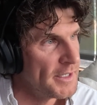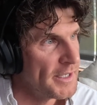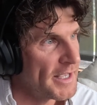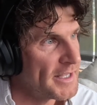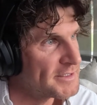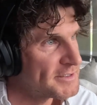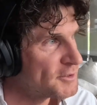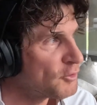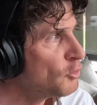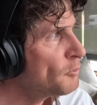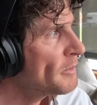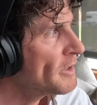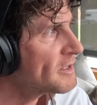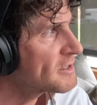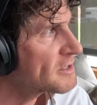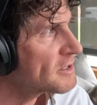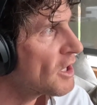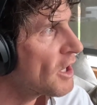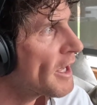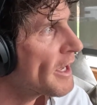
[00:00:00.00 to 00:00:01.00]
It's
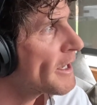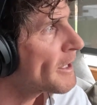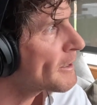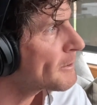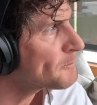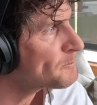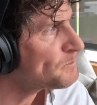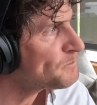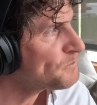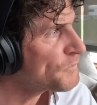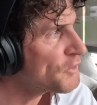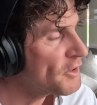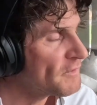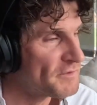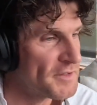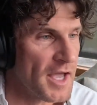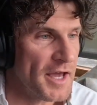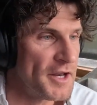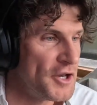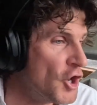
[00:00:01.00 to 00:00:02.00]
almost like you've
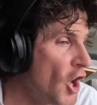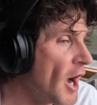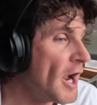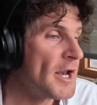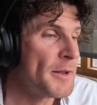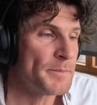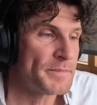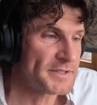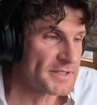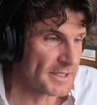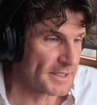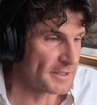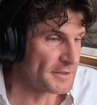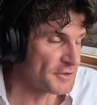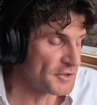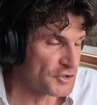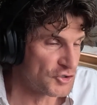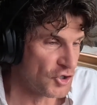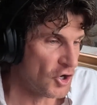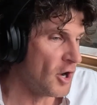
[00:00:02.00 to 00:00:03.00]
done 90% of
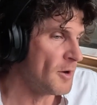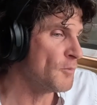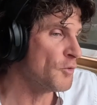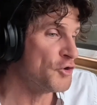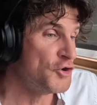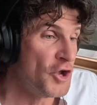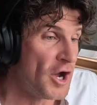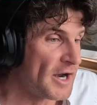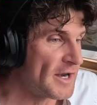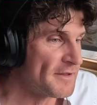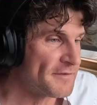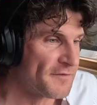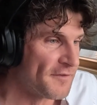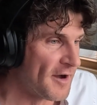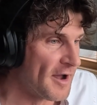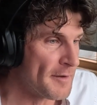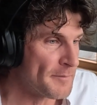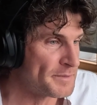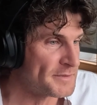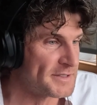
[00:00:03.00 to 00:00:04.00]
the job or
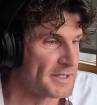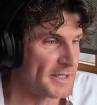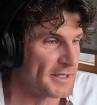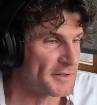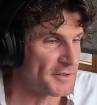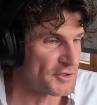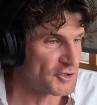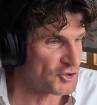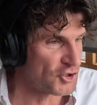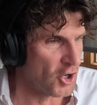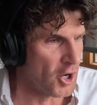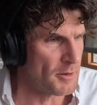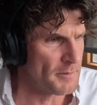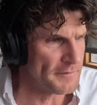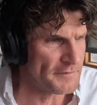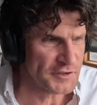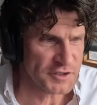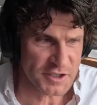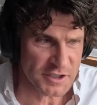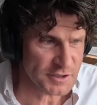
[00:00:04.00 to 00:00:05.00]
95% of the job.
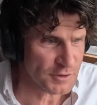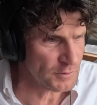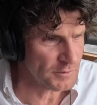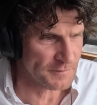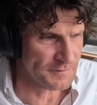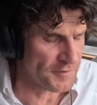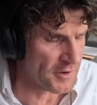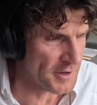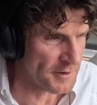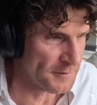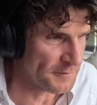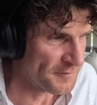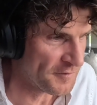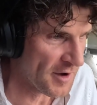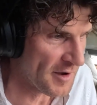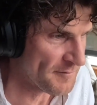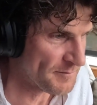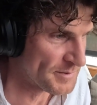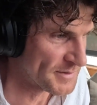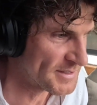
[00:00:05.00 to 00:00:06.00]
If you just do the final
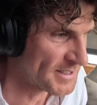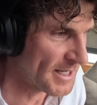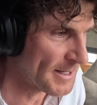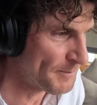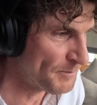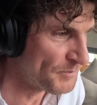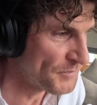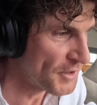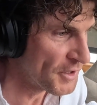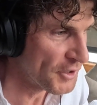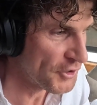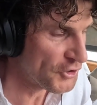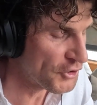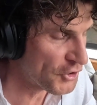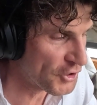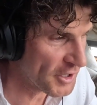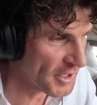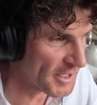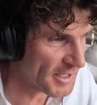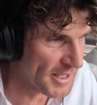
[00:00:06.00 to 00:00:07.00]
5%,
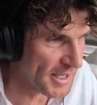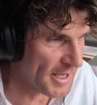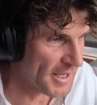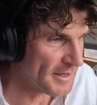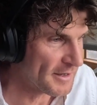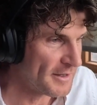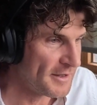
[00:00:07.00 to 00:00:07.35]
you're going to get